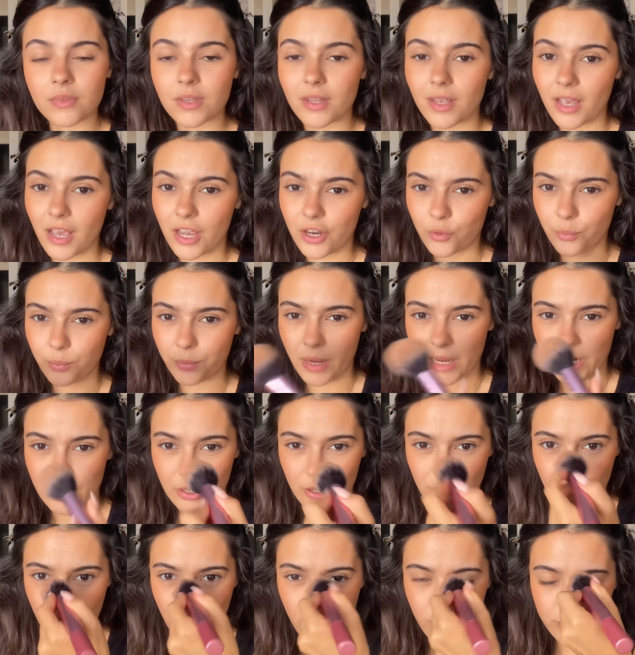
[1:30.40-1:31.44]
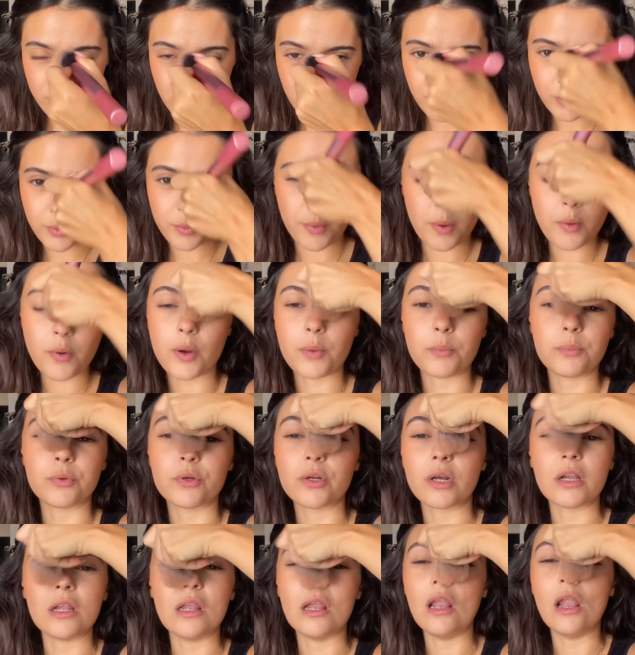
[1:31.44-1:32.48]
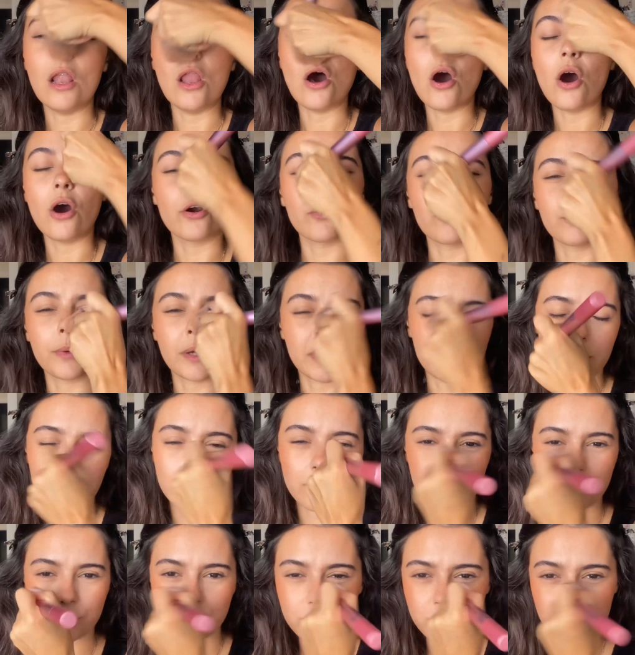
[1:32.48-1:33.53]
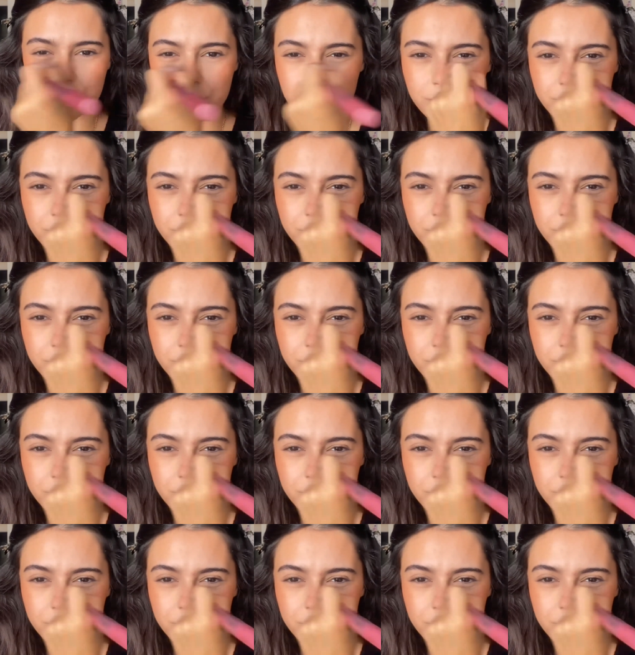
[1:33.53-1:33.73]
And on my nose. I remember I put a lot on my nose.